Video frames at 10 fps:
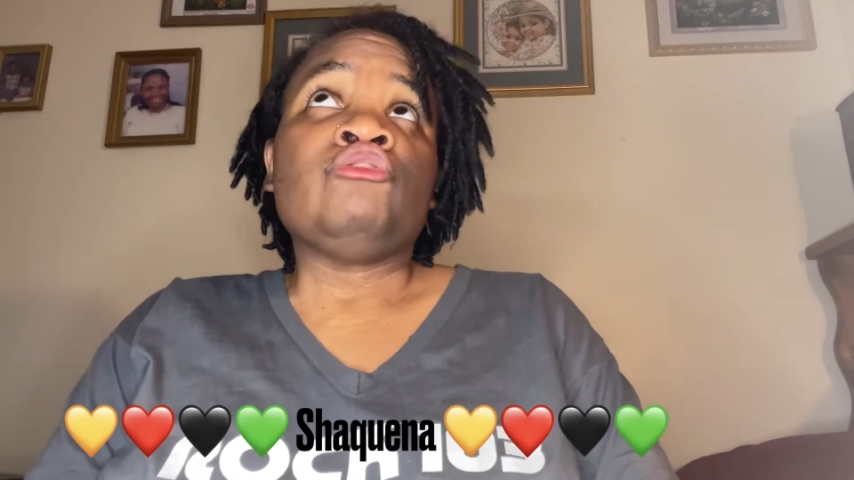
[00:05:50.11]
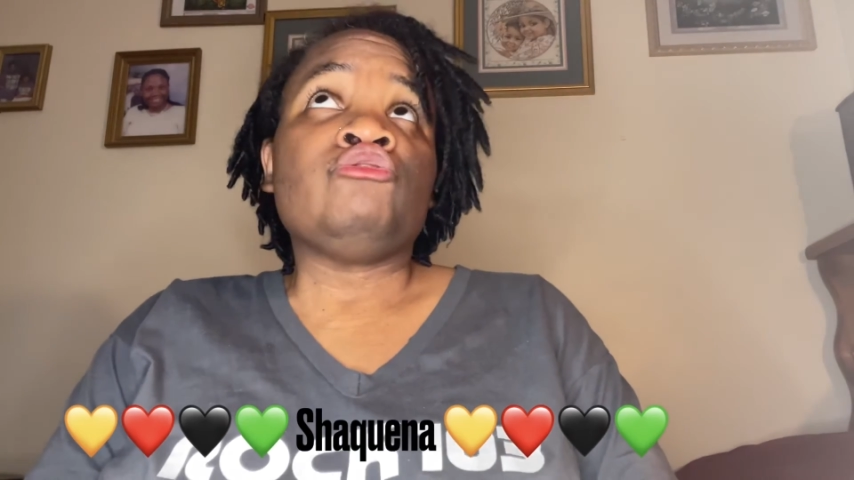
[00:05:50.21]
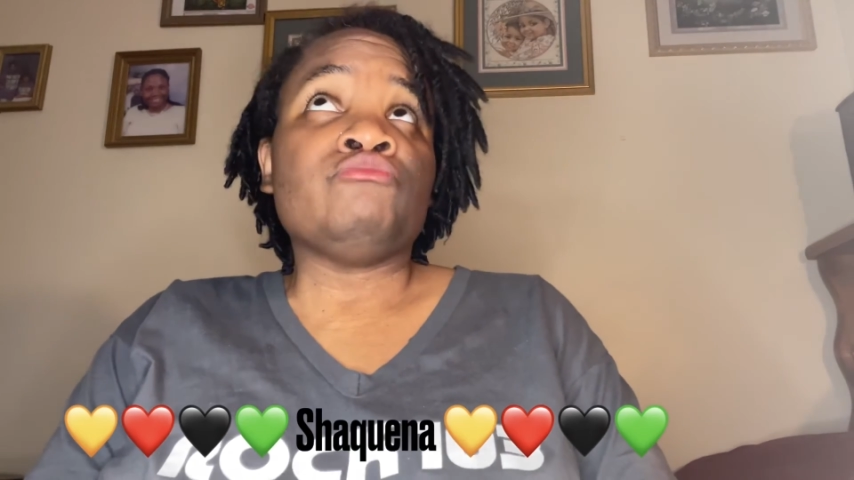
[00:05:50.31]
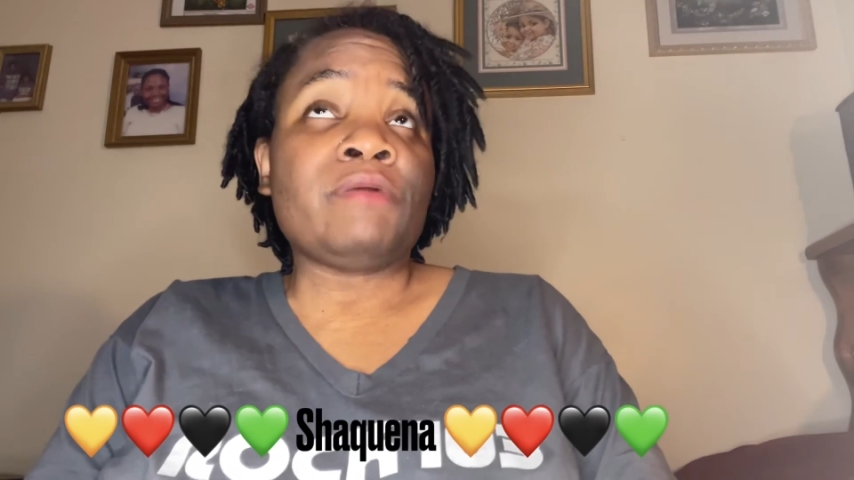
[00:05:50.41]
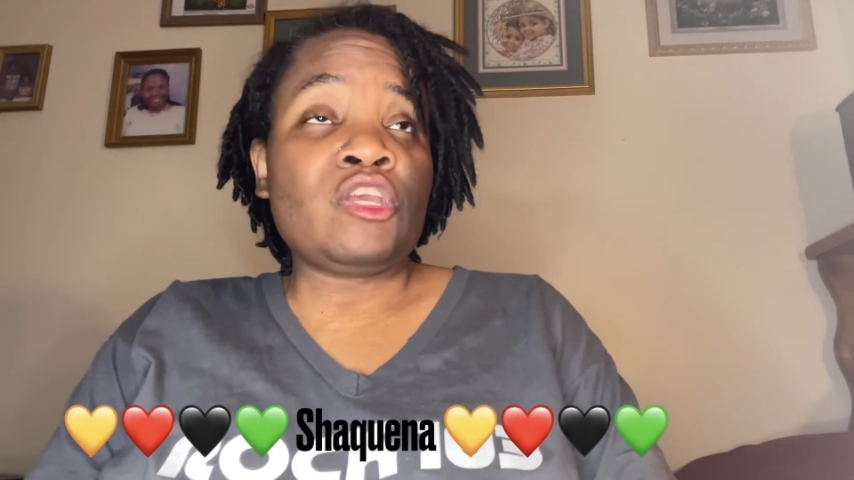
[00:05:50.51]

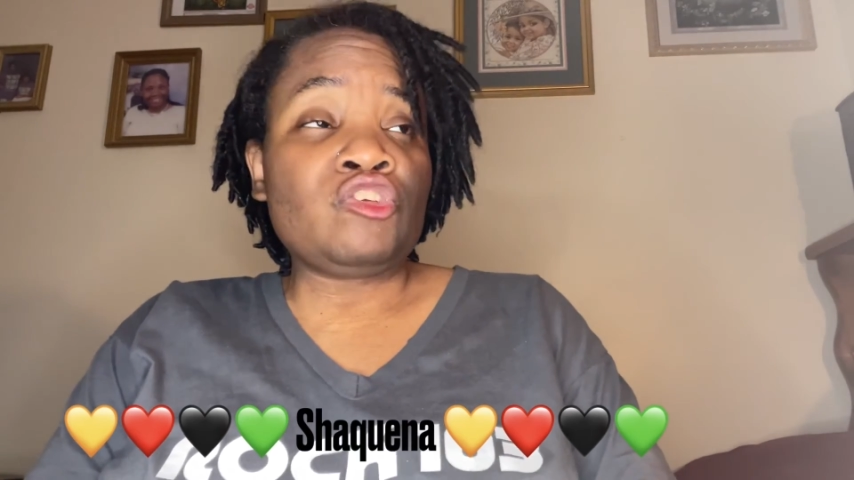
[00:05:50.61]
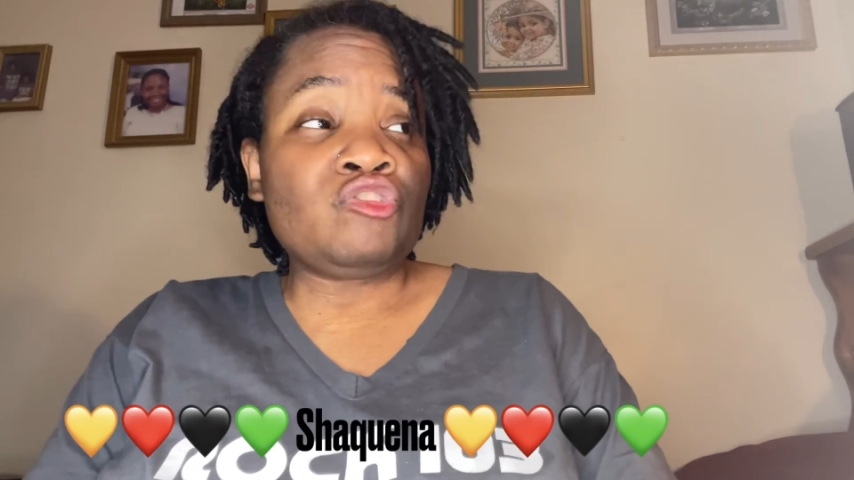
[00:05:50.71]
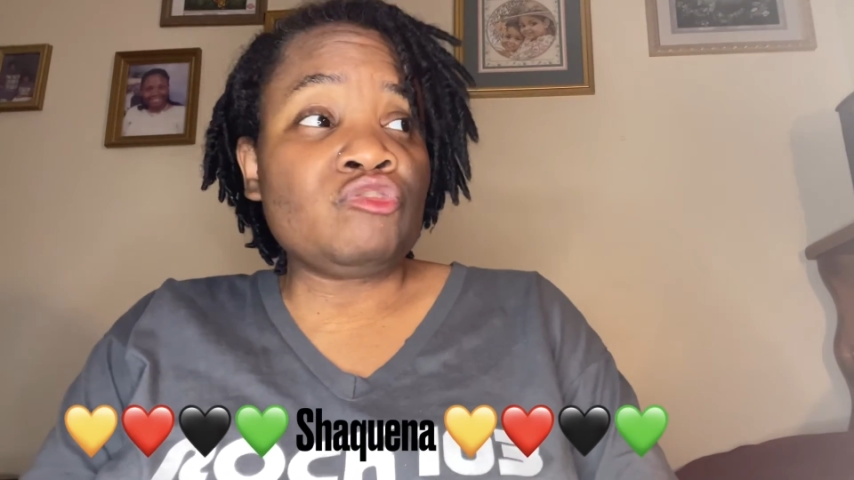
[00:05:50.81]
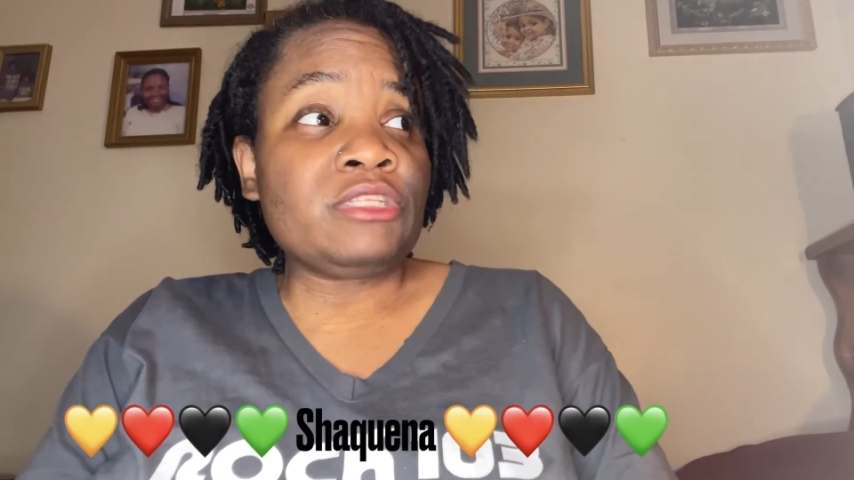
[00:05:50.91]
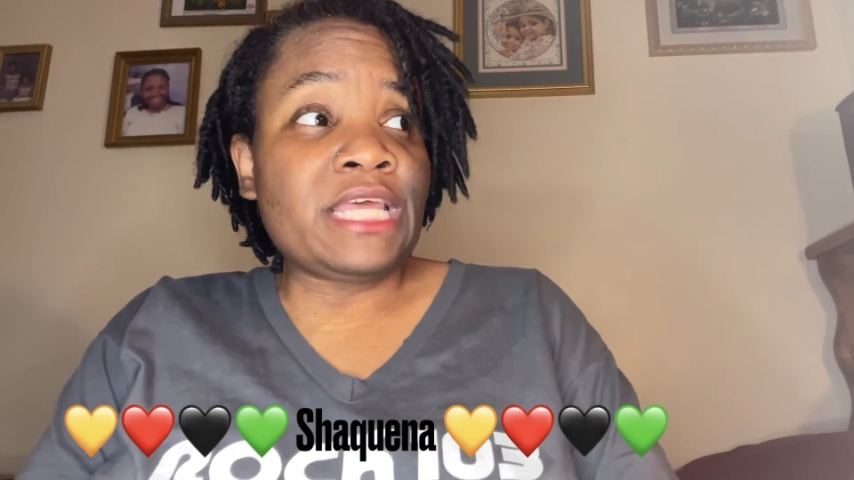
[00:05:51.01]
to make
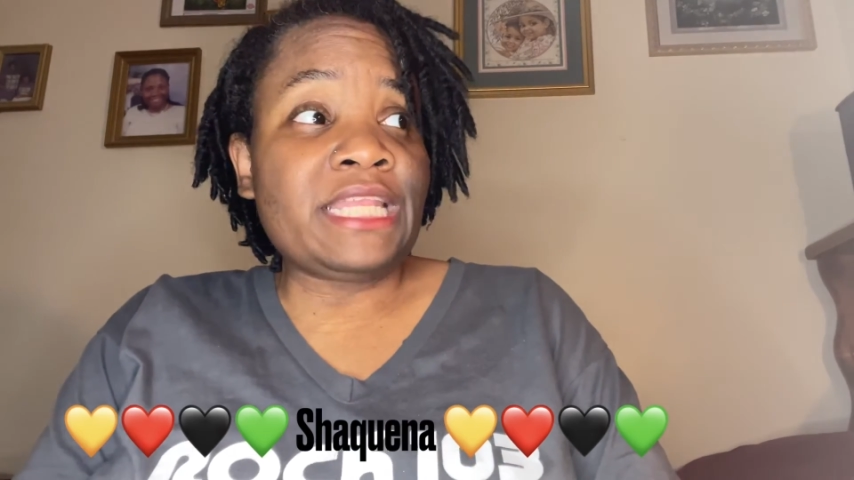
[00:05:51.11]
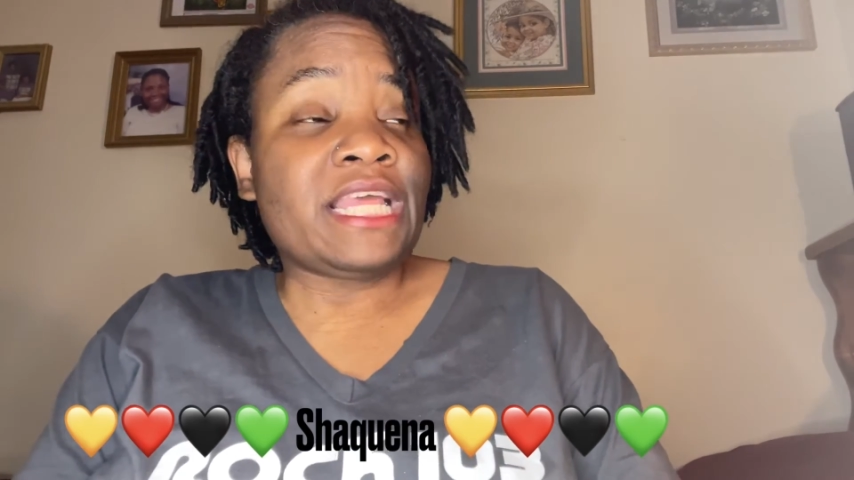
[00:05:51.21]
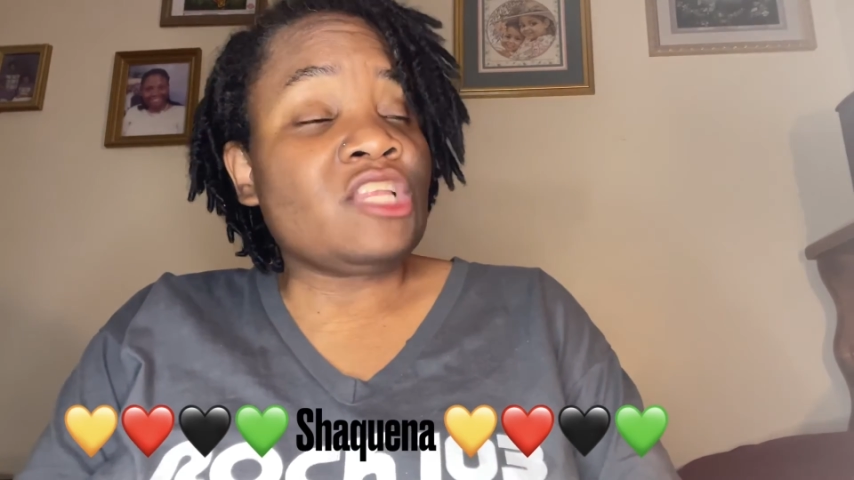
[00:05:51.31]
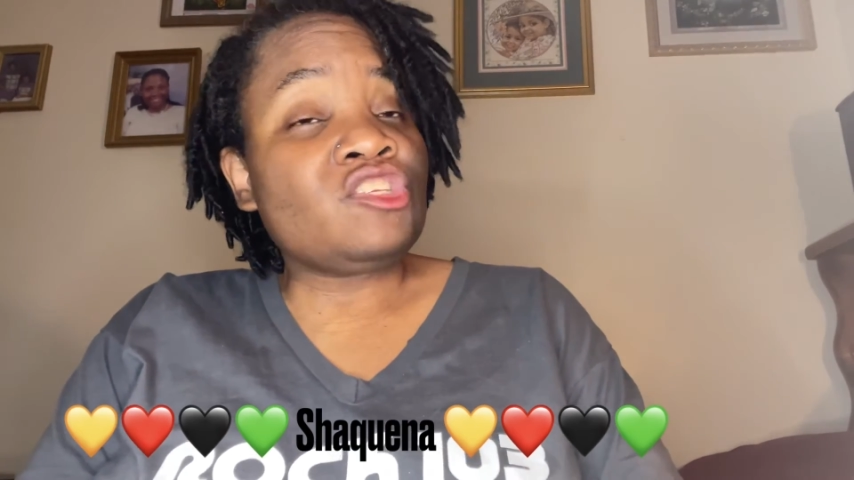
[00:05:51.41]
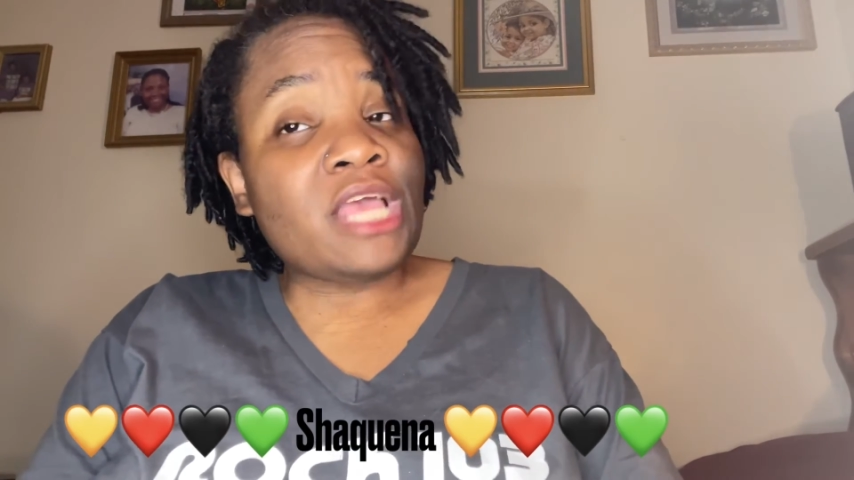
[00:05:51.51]
sure that
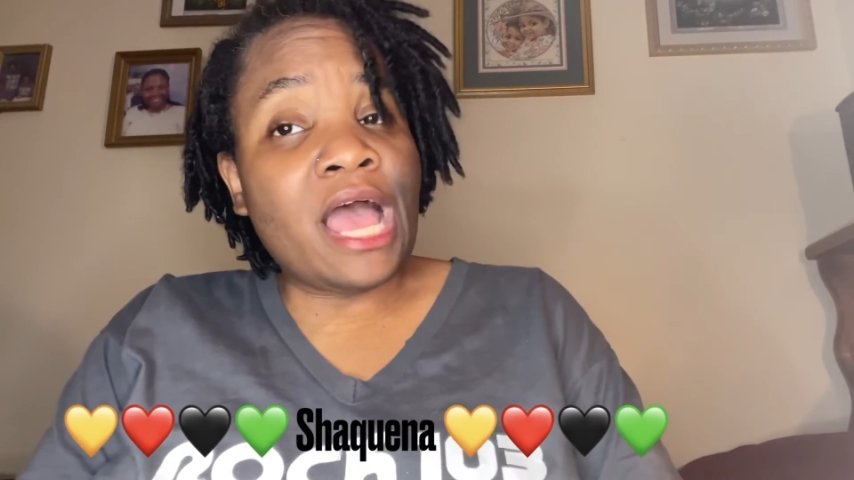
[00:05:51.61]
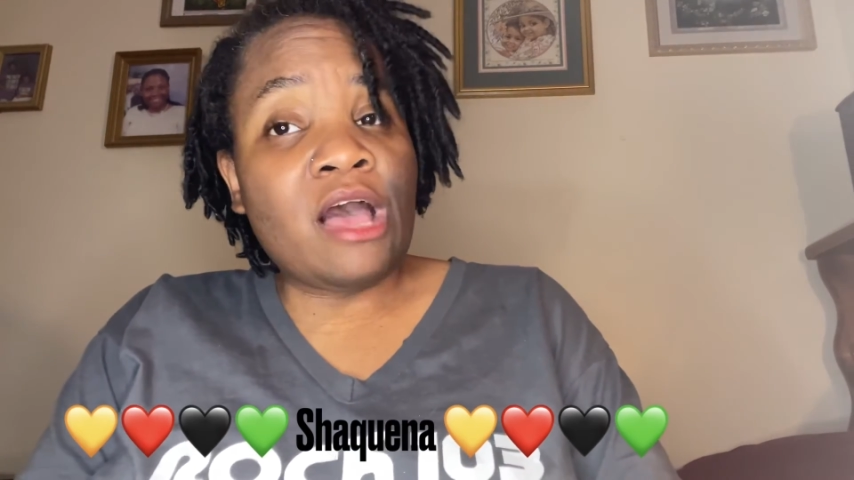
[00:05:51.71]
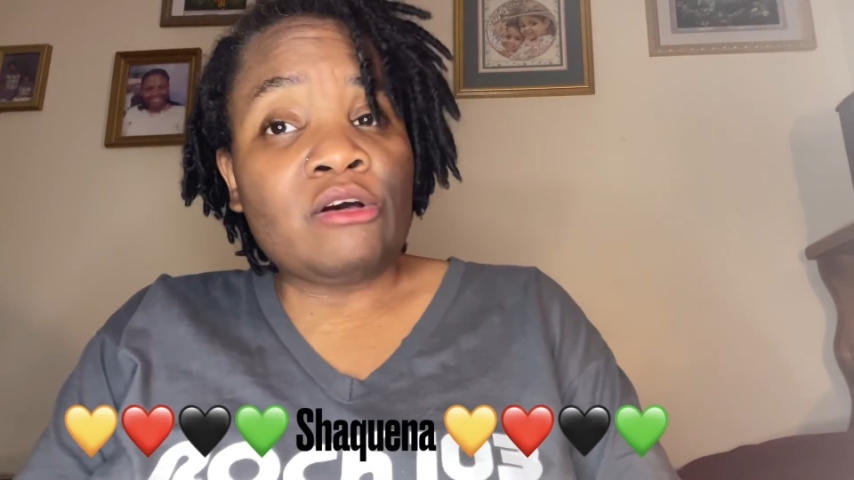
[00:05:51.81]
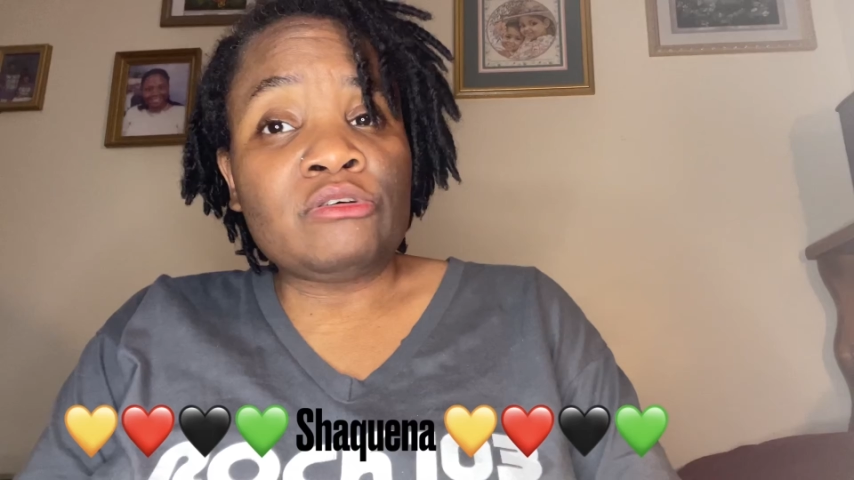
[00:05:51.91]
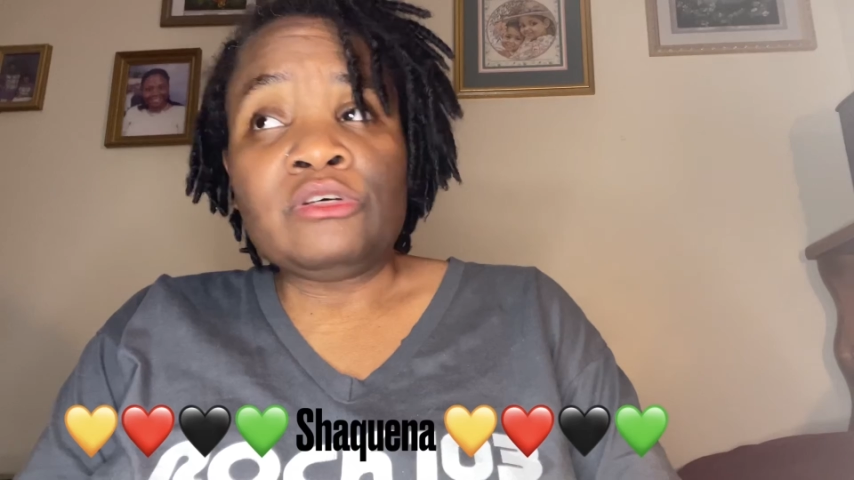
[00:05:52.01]
that
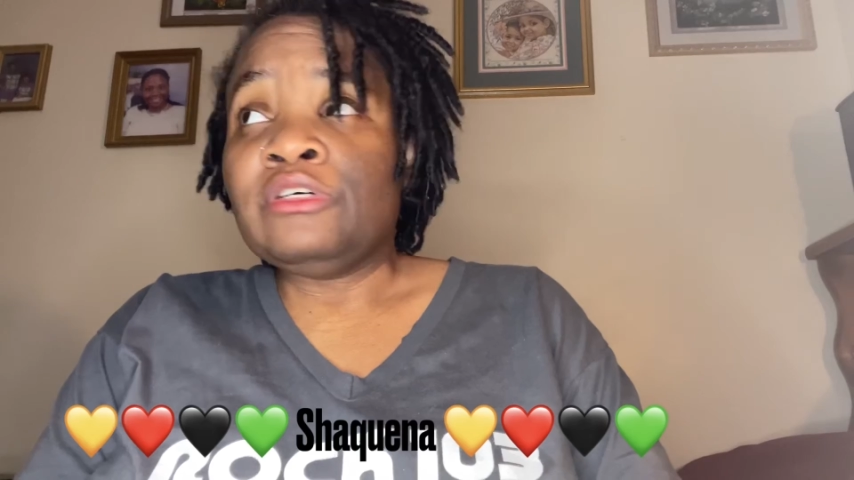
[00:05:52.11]
child